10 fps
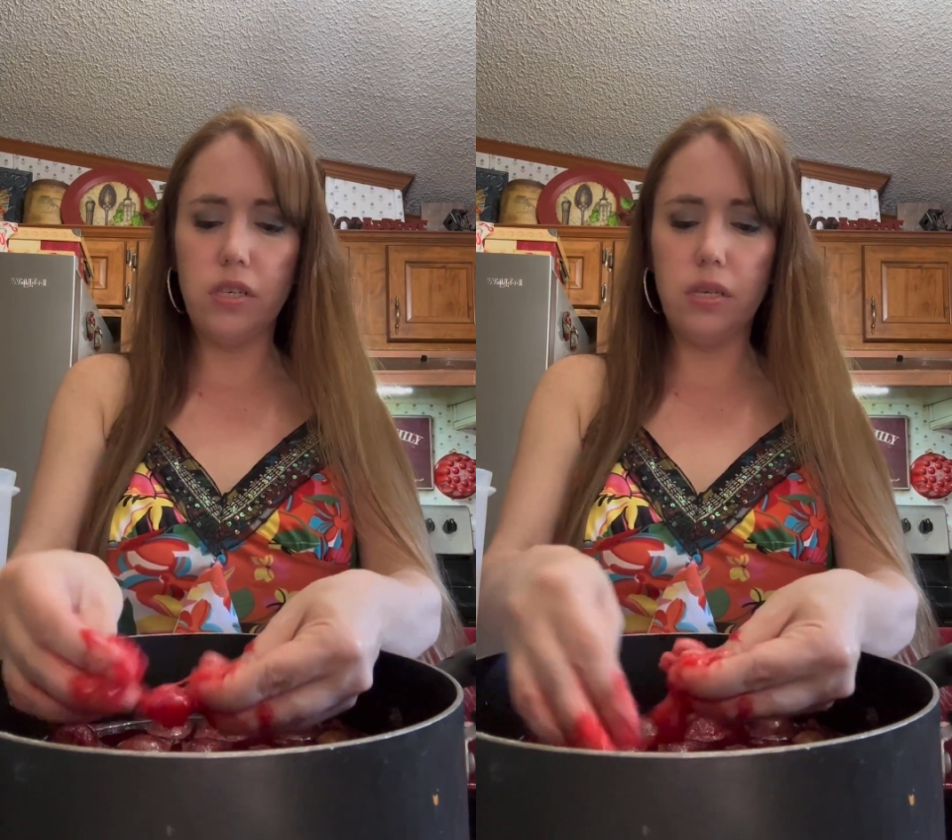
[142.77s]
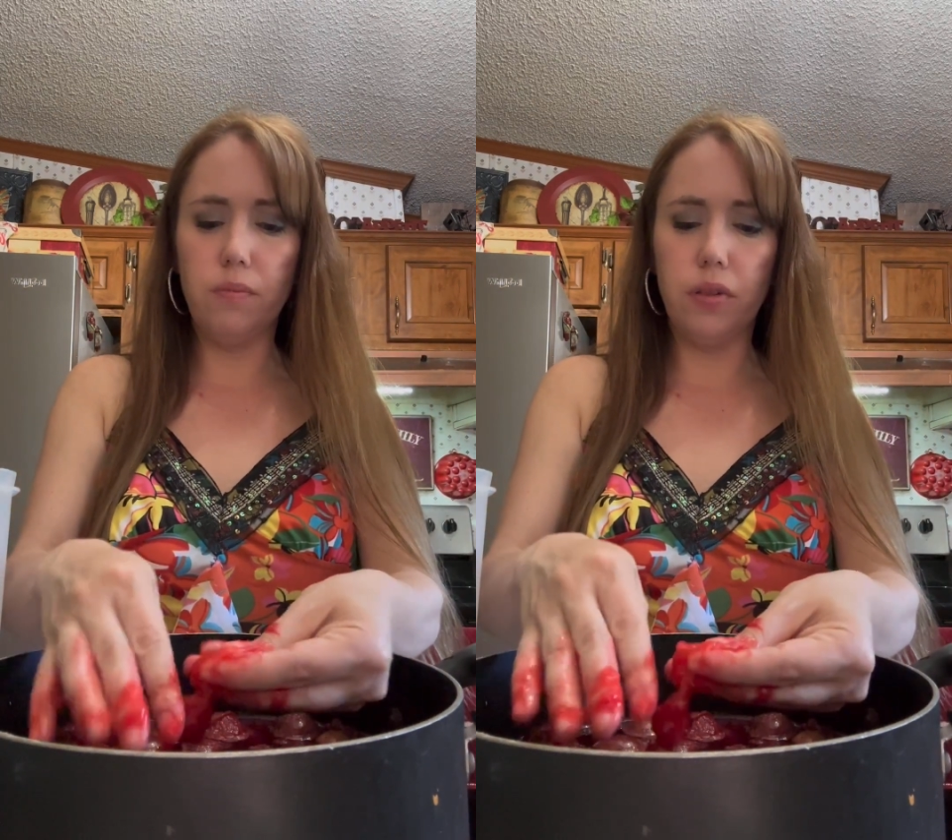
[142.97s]

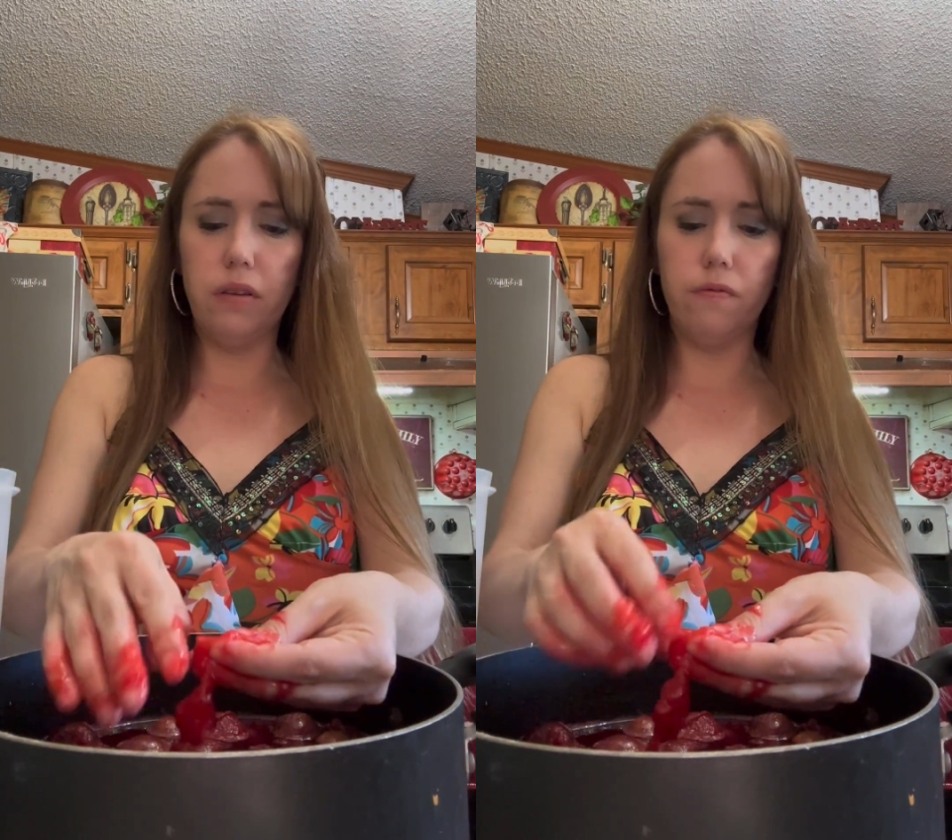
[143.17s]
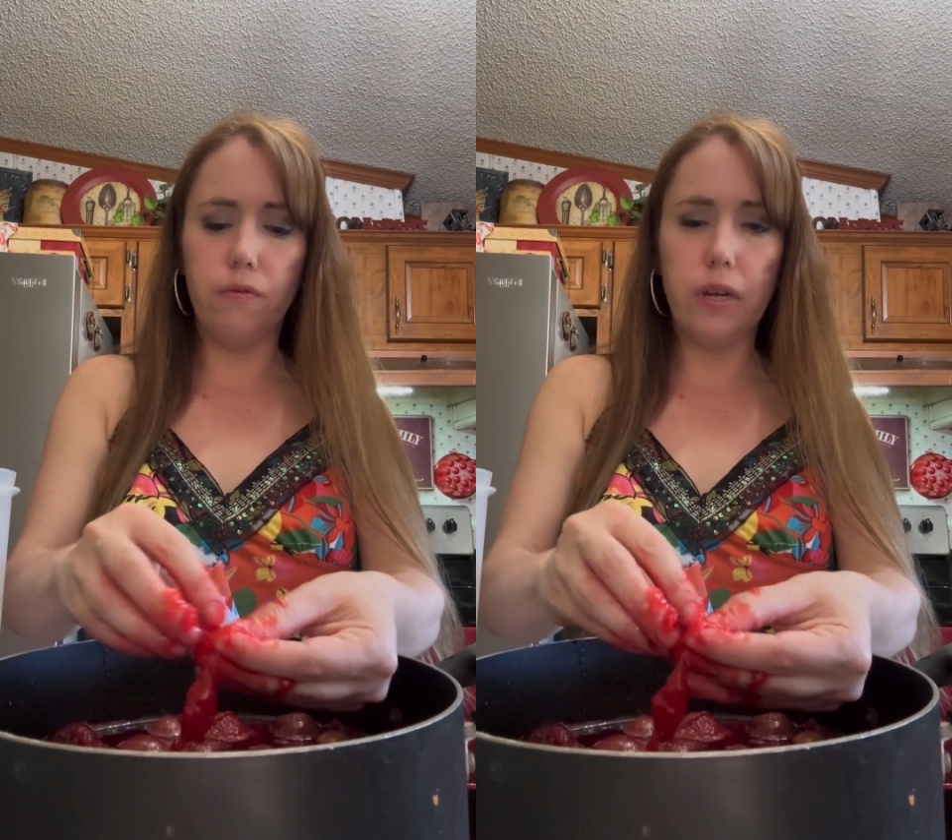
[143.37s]
simply
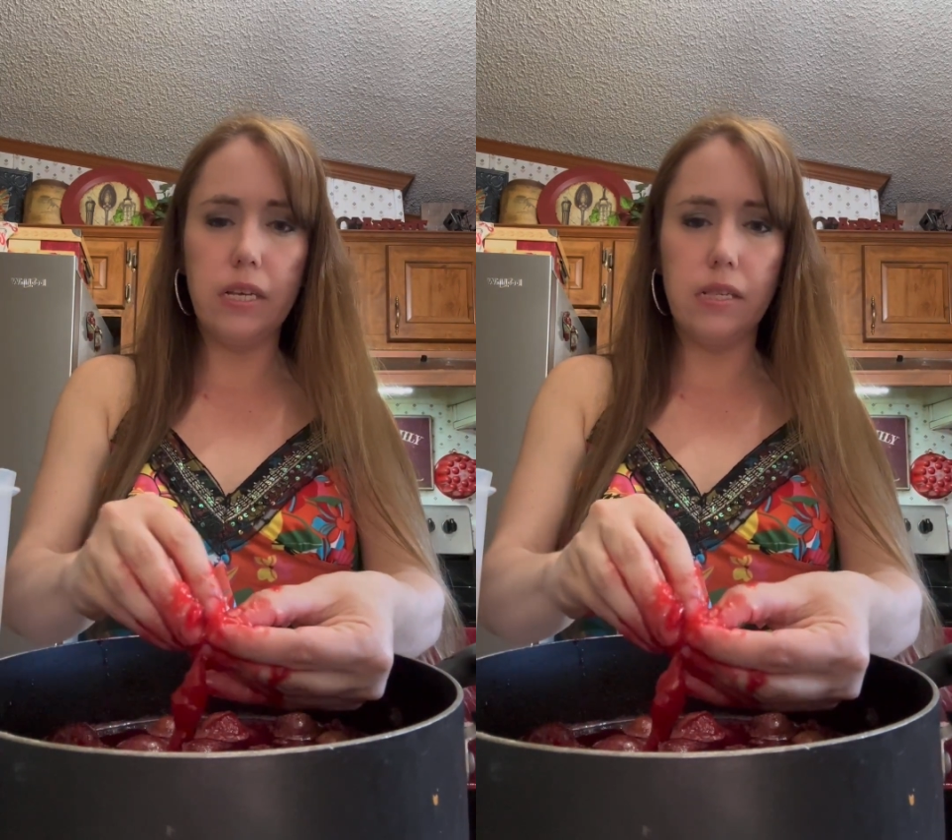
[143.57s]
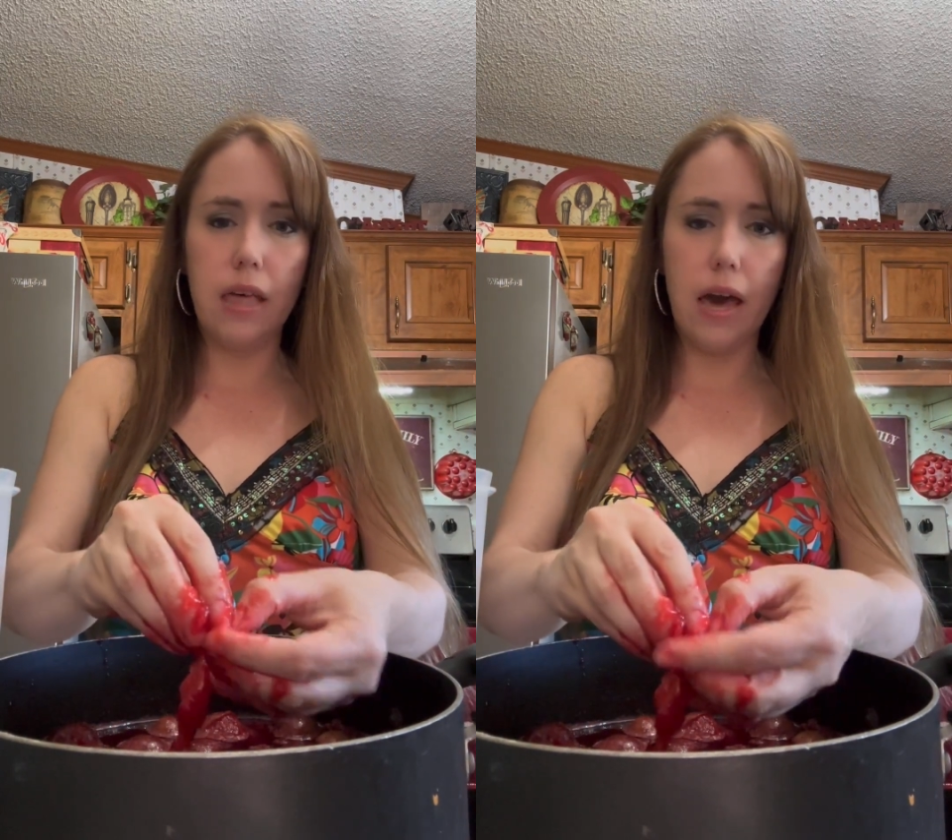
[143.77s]

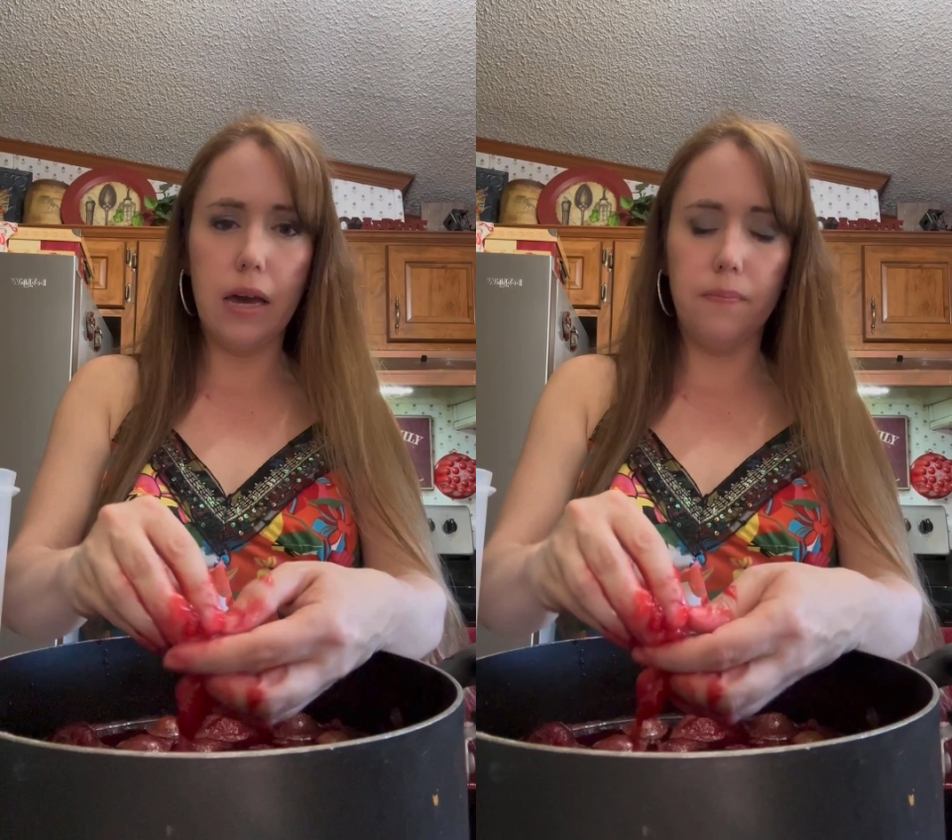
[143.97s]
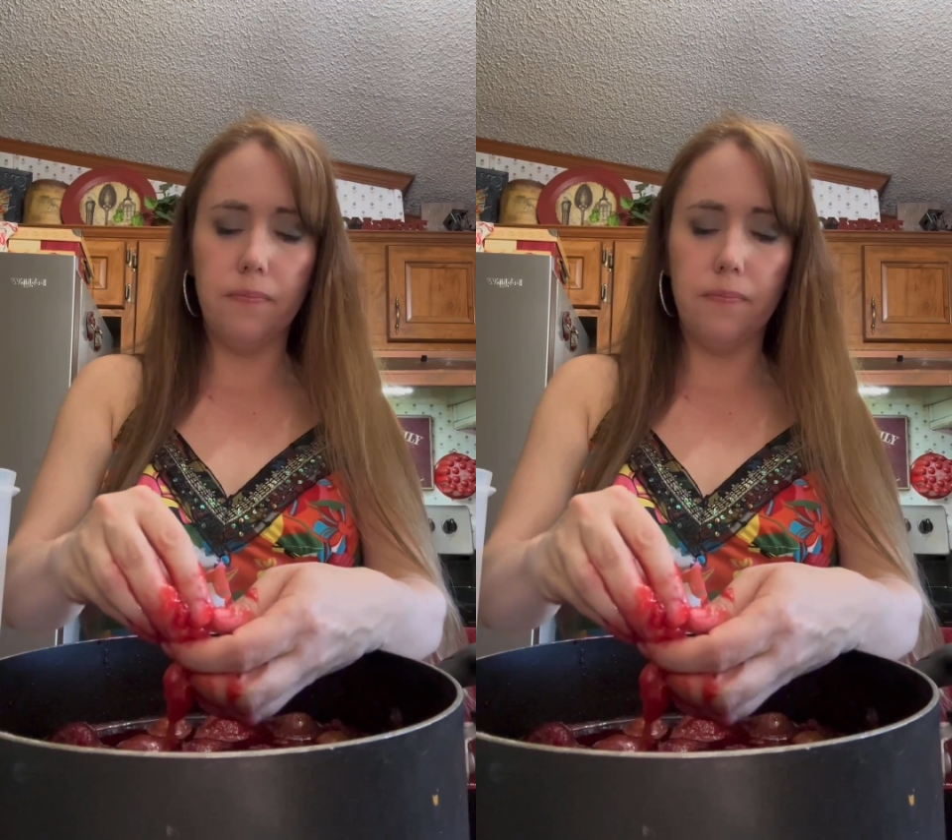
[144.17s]
freeze that